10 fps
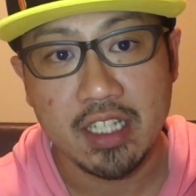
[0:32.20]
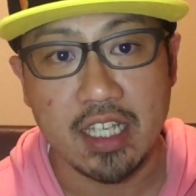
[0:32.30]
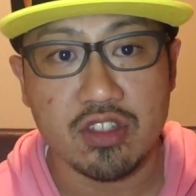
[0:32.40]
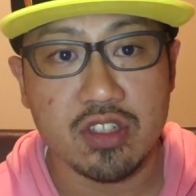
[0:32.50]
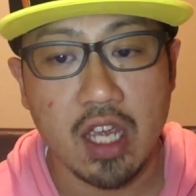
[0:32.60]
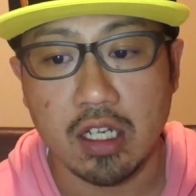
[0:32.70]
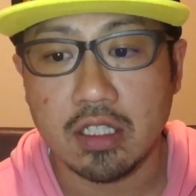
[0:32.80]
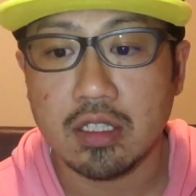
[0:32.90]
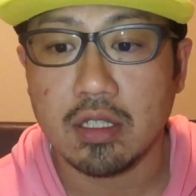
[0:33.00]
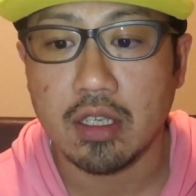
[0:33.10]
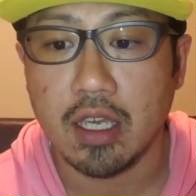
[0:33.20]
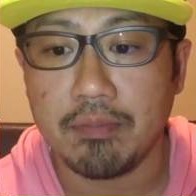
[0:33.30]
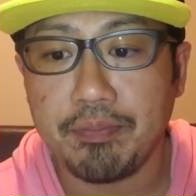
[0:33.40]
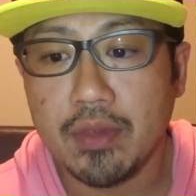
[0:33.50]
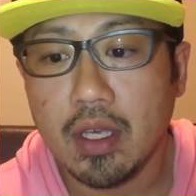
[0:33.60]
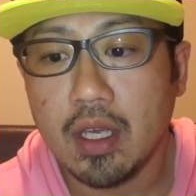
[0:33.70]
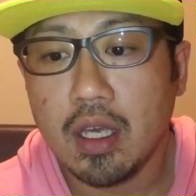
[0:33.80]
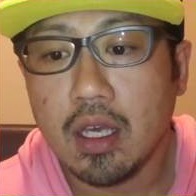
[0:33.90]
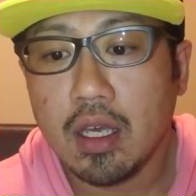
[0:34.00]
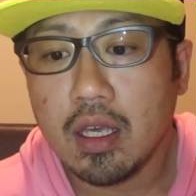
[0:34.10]
let's start. Okay,
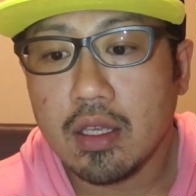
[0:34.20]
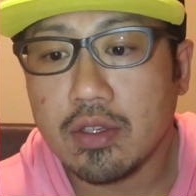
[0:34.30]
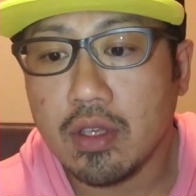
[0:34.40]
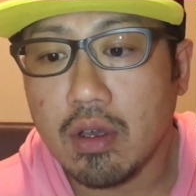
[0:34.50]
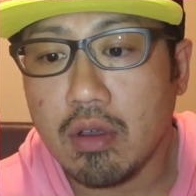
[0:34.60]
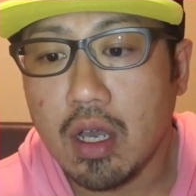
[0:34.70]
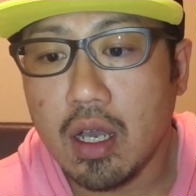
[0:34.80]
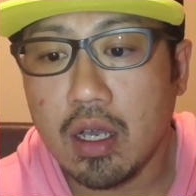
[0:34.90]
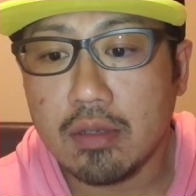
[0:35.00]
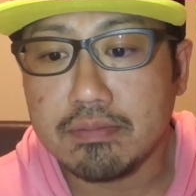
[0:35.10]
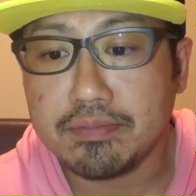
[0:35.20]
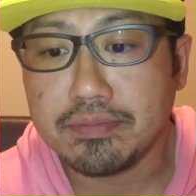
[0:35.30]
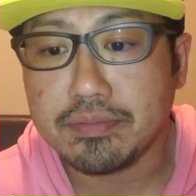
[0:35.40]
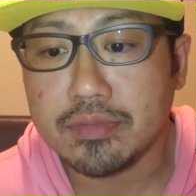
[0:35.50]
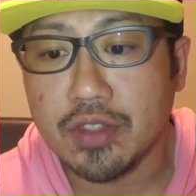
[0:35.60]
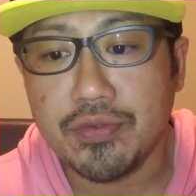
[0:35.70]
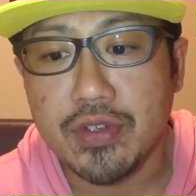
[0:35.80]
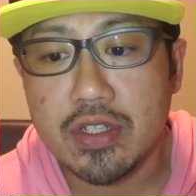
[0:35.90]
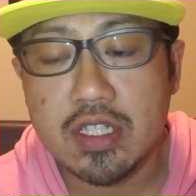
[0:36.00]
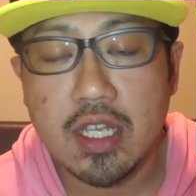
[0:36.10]
so the
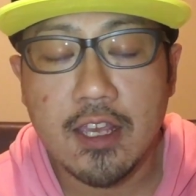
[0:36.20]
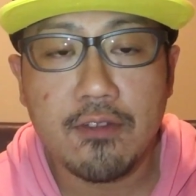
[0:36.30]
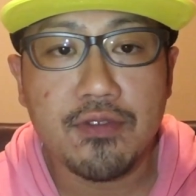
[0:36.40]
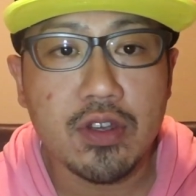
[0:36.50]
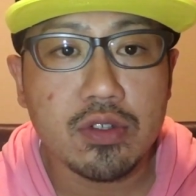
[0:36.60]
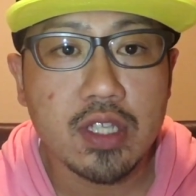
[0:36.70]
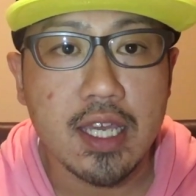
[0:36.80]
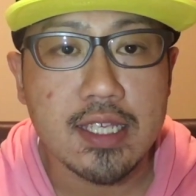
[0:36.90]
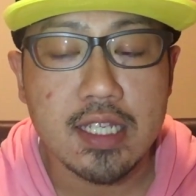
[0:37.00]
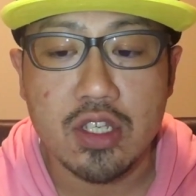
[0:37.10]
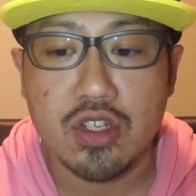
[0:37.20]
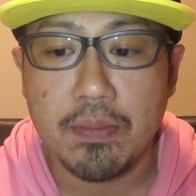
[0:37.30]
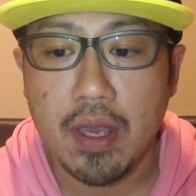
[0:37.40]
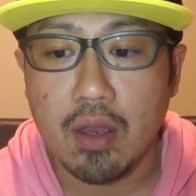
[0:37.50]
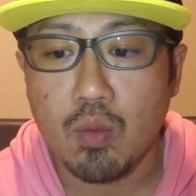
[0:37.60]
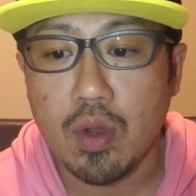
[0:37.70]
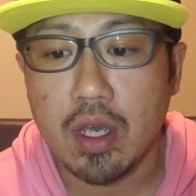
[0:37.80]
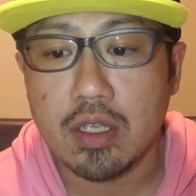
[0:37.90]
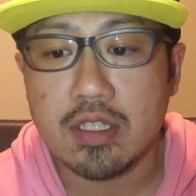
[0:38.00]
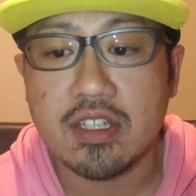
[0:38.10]
first field test in Japan
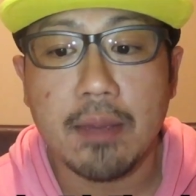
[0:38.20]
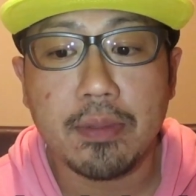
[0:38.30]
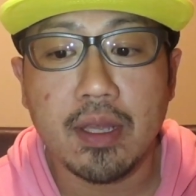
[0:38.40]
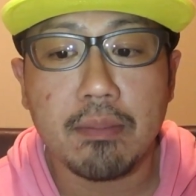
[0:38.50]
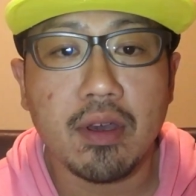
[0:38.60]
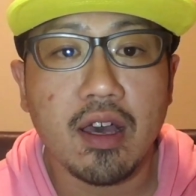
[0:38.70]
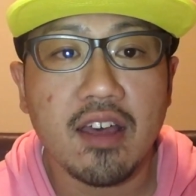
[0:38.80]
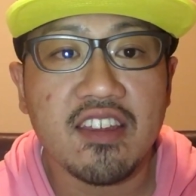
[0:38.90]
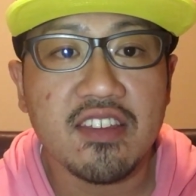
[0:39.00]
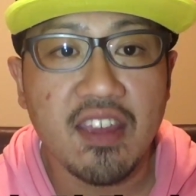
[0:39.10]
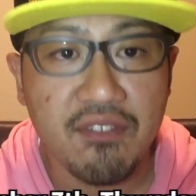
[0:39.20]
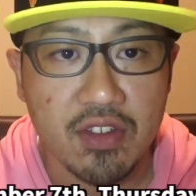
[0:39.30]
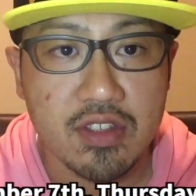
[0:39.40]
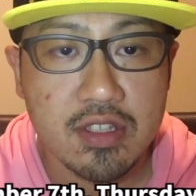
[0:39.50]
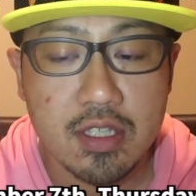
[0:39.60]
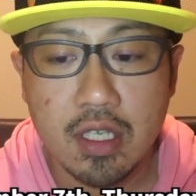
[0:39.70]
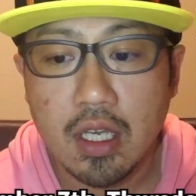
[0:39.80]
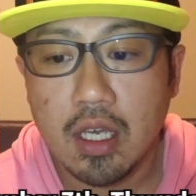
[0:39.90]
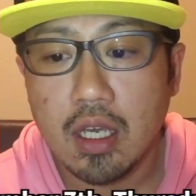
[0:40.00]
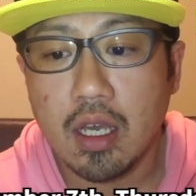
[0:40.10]
was September 7th.
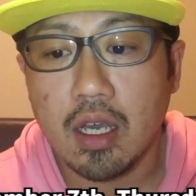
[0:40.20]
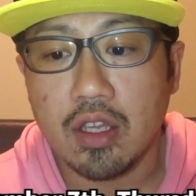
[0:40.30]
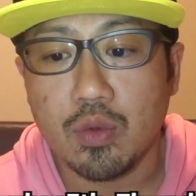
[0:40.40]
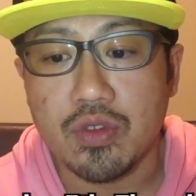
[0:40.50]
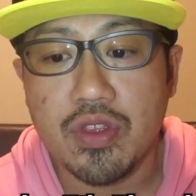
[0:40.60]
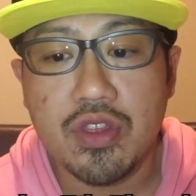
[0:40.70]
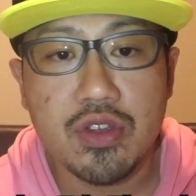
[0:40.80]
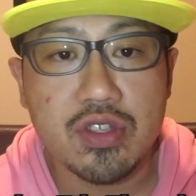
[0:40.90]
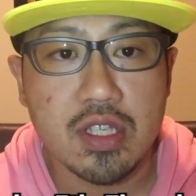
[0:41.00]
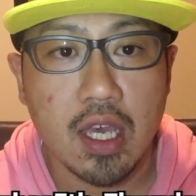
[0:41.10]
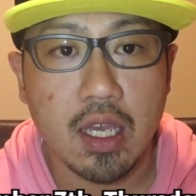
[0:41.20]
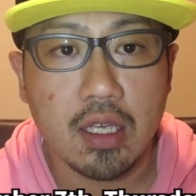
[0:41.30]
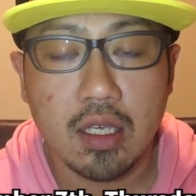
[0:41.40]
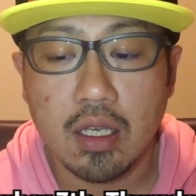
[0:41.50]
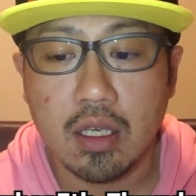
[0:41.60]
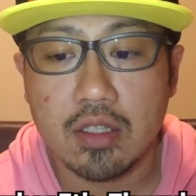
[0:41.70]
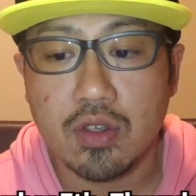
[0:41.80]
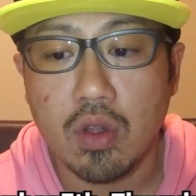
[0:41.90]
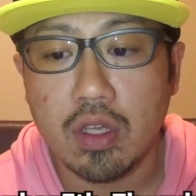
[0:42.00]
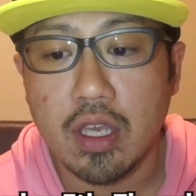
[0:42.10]
It was Thursday.
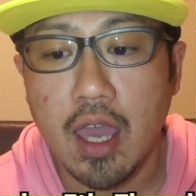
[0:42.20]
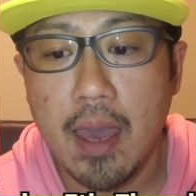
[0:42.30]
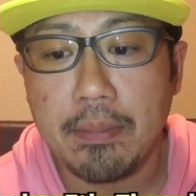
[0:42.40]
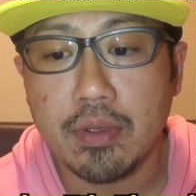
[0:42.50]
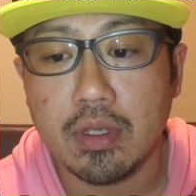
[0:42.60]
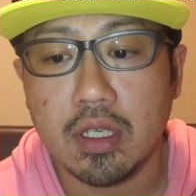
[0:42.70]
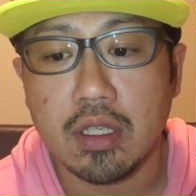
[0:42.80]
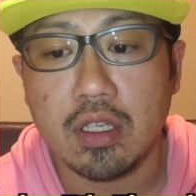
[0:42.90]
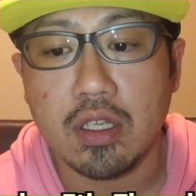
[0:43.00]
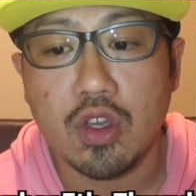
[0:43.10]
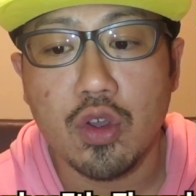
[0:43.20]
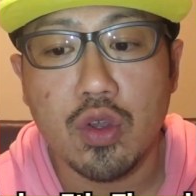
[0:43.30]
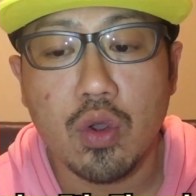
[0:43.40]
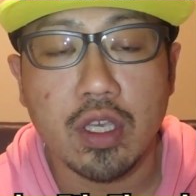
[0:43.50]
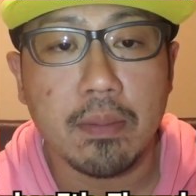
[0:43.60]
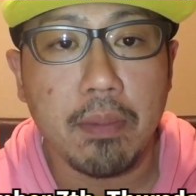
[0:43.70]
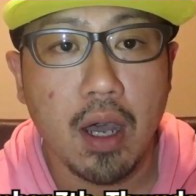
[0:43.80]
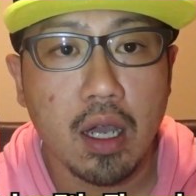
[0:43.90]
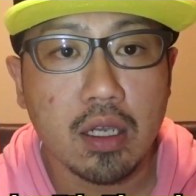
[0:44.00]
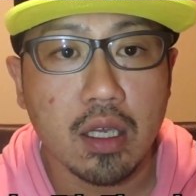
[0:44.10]
It only happened in Yoyogi
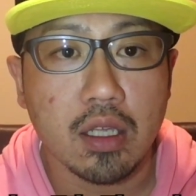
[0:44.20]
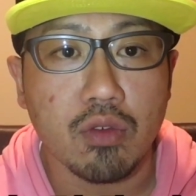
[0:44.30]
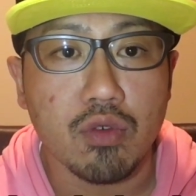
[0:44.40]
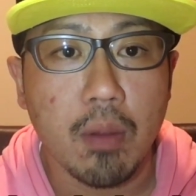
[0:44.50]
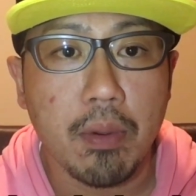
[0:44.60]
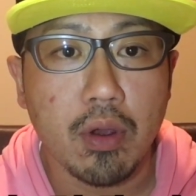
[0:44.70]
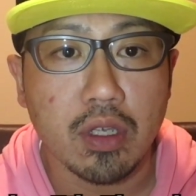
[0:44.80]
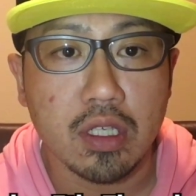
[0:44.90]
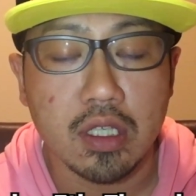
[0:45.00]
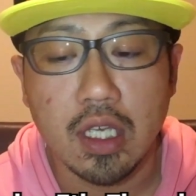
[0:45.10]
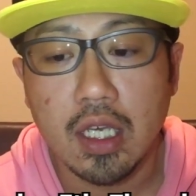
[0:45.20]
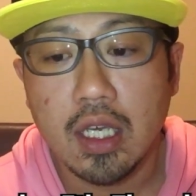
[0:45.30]
Park and Roppongi.